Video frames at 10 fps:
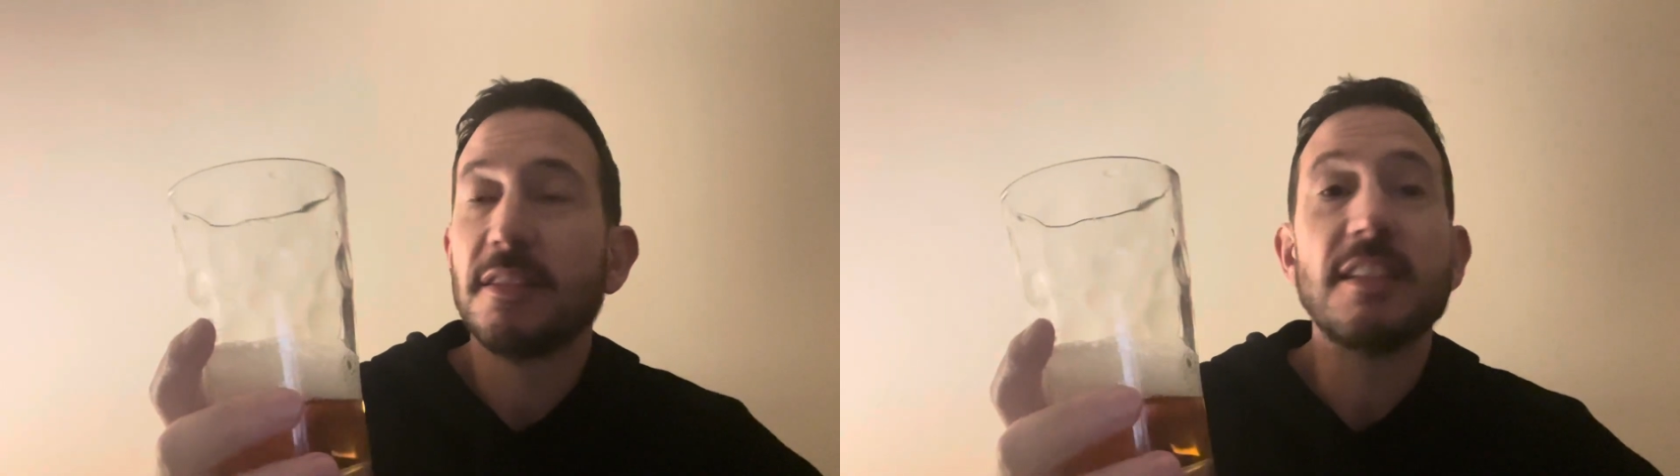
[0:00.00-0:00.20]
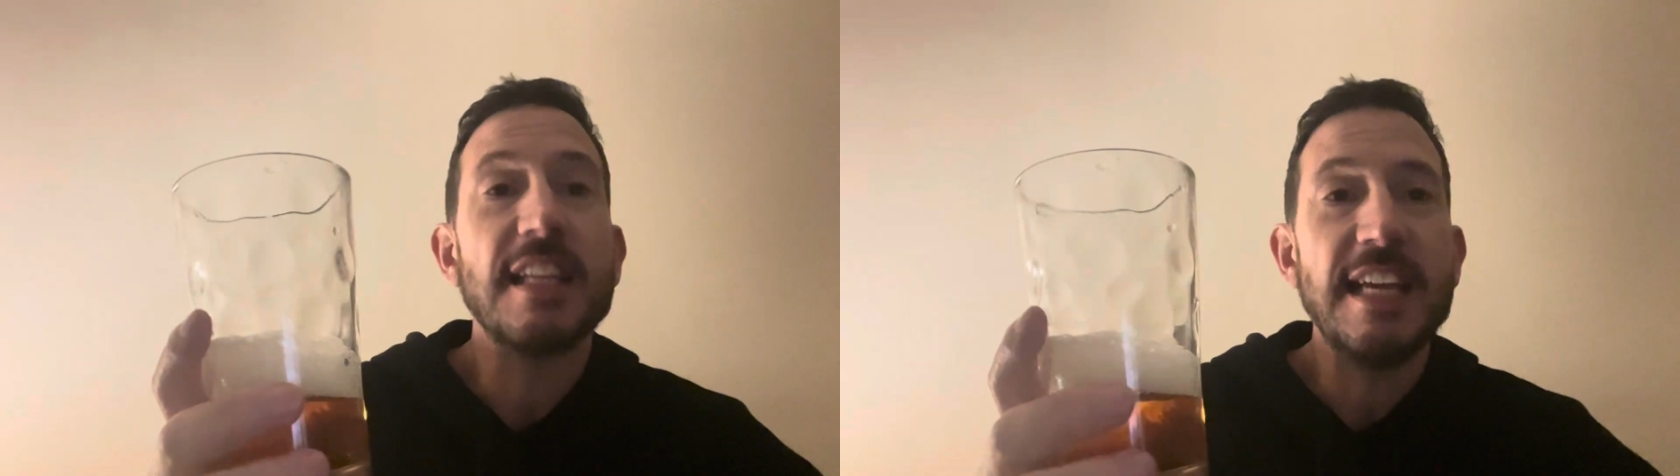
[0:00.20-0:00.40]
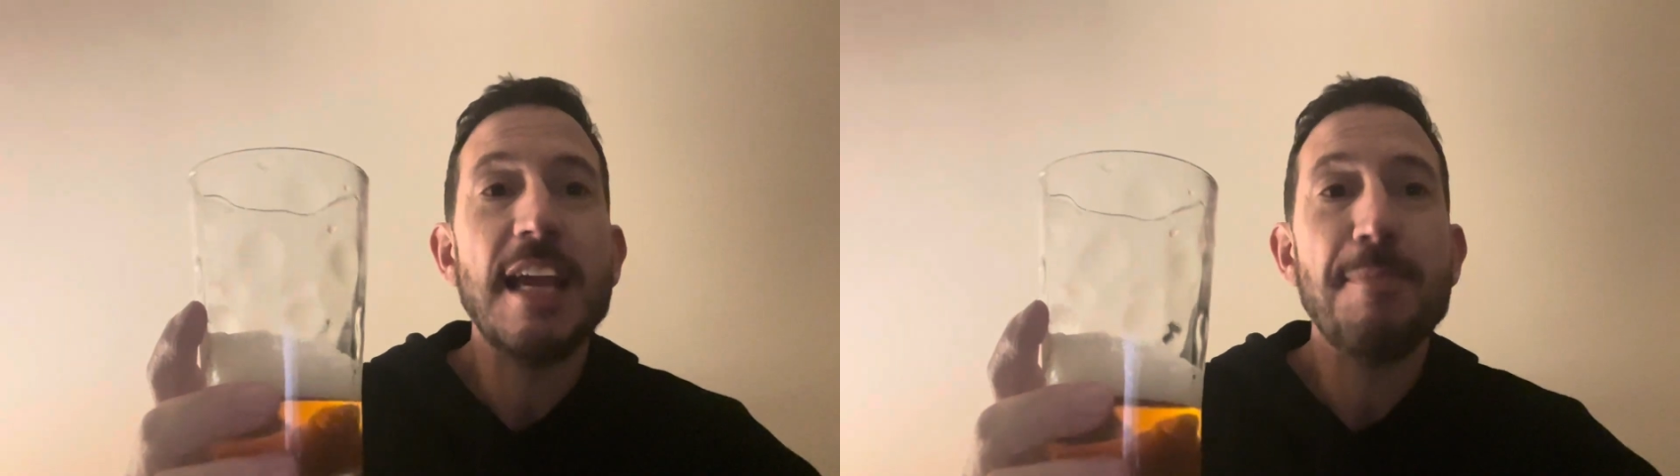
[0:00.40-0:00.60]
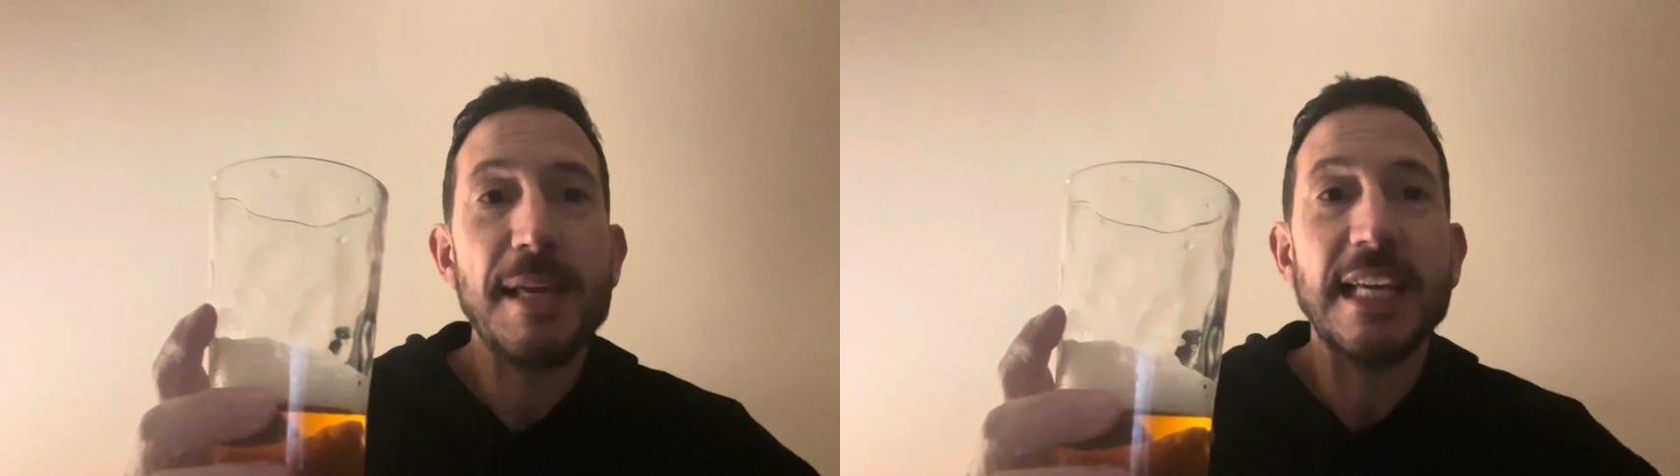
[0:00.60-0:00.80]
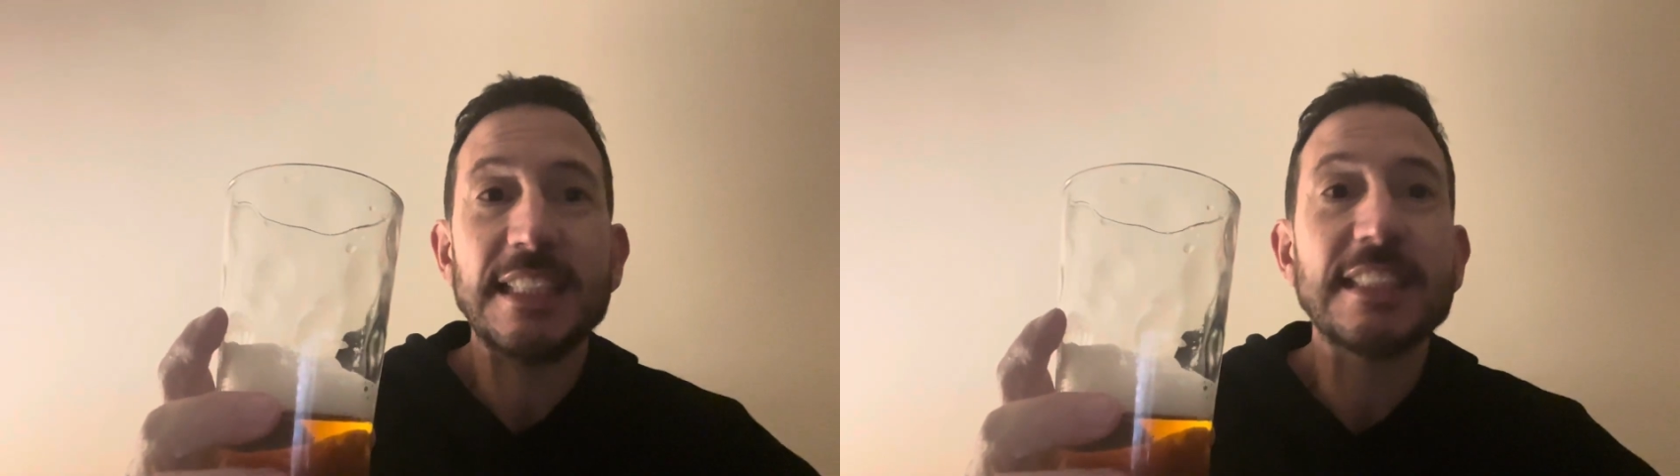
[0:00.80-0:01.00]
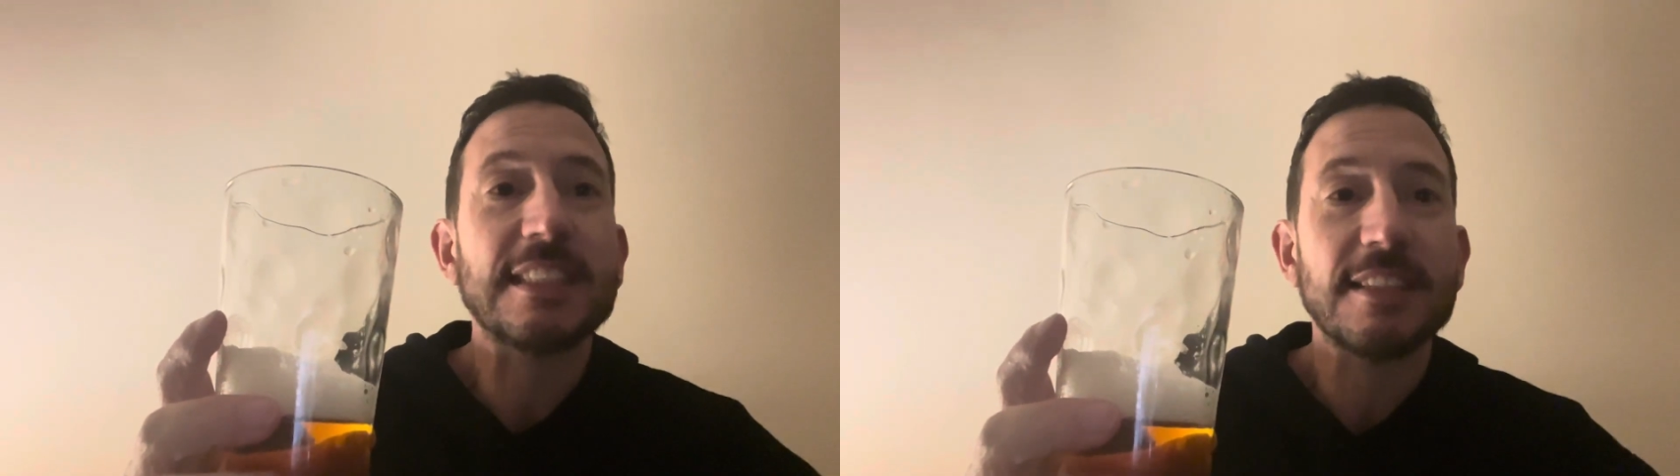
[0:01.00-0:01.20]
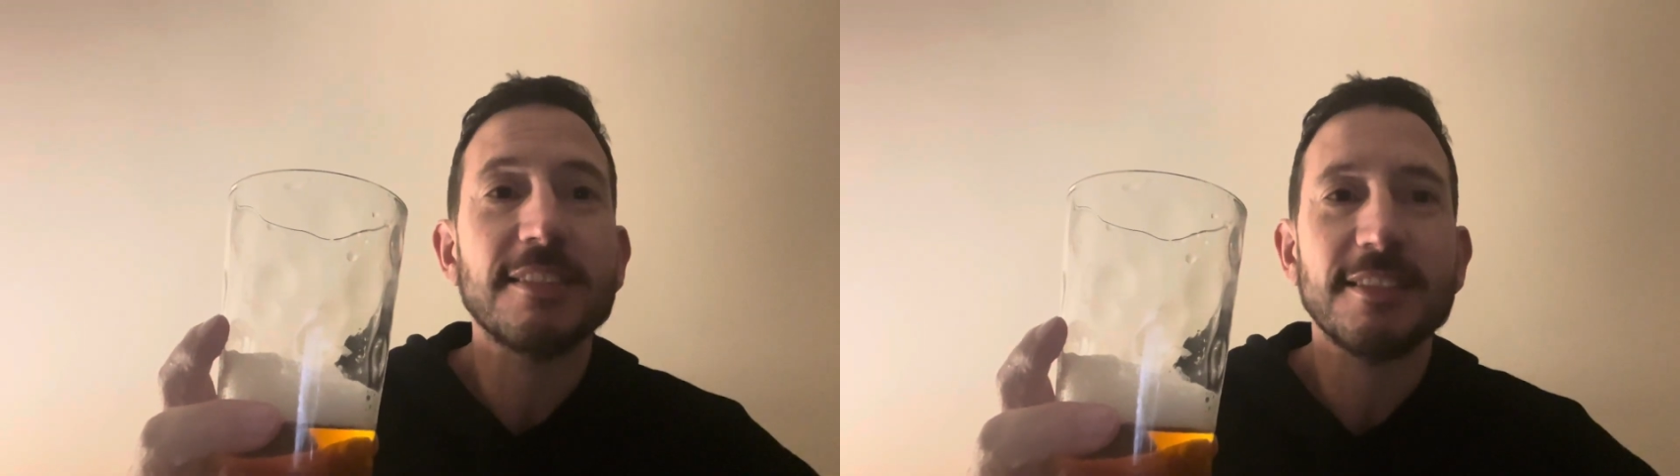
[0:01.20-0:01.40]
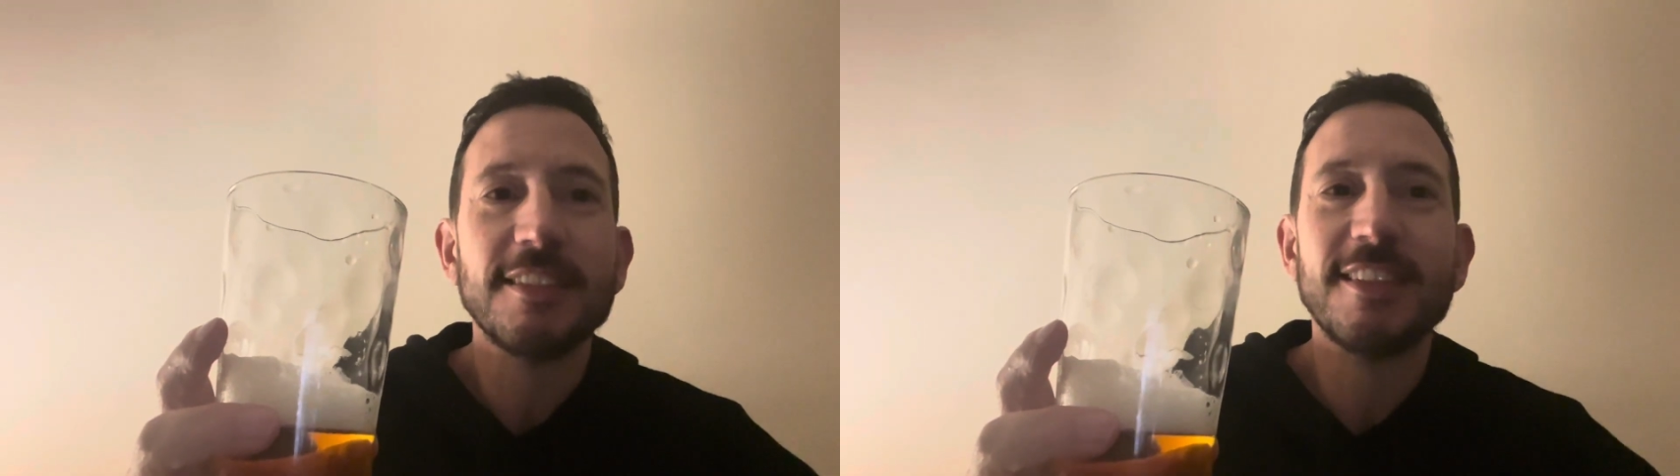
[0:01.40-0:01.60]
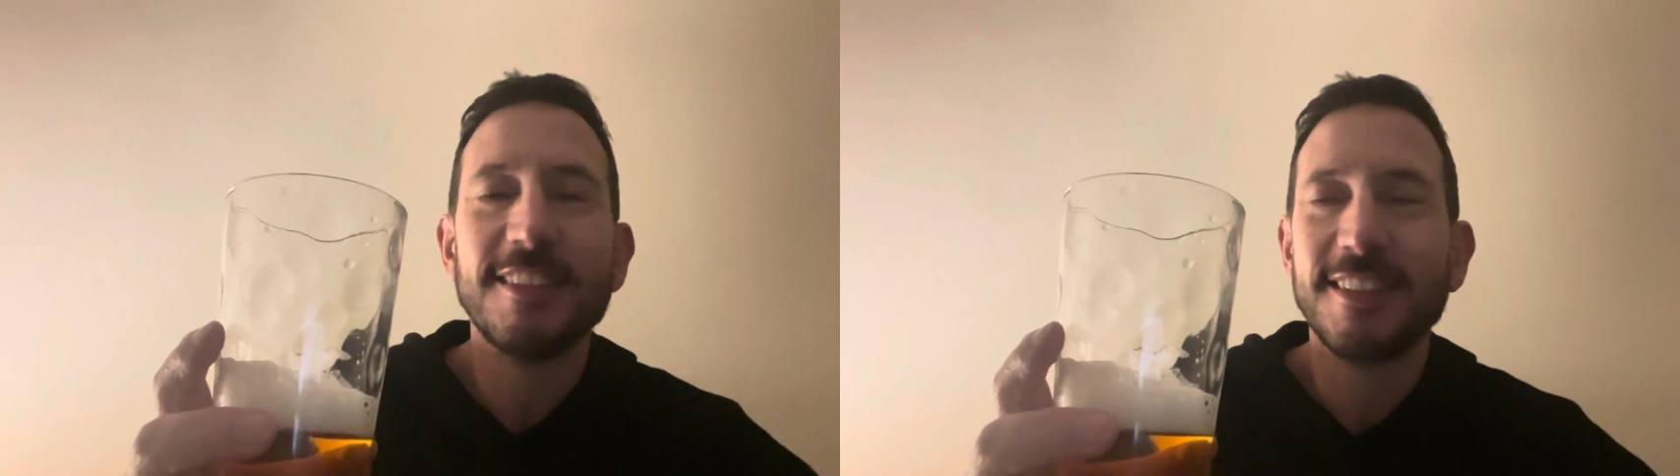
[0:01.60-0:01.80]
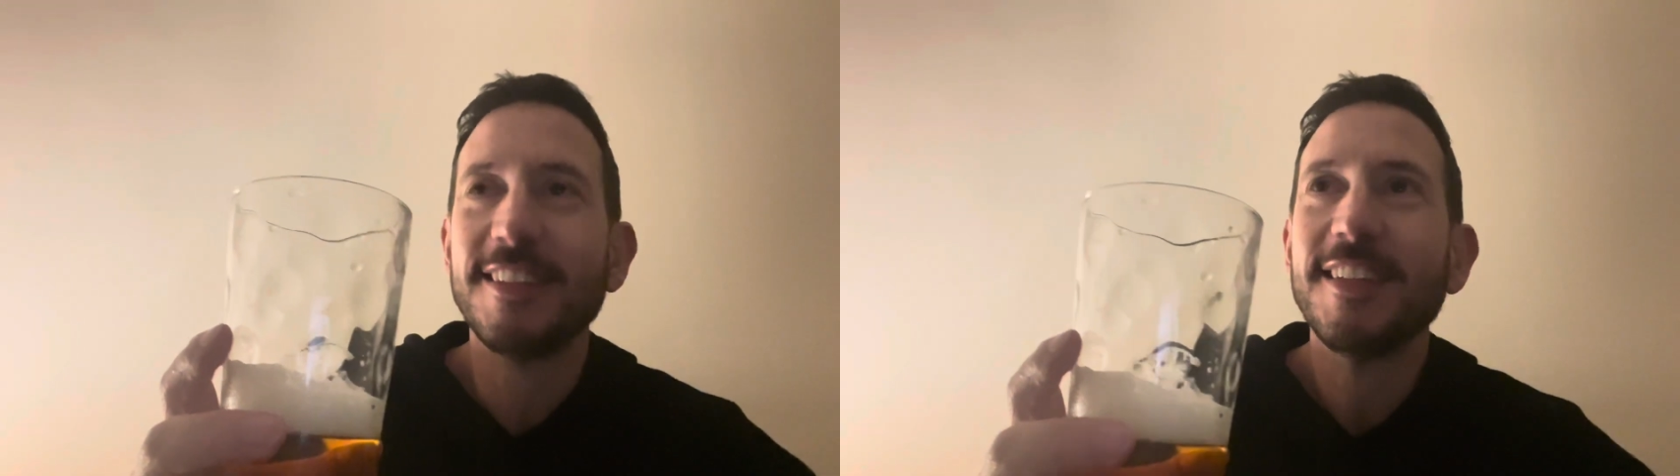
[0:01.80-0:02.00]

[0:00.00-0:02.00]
the hippiest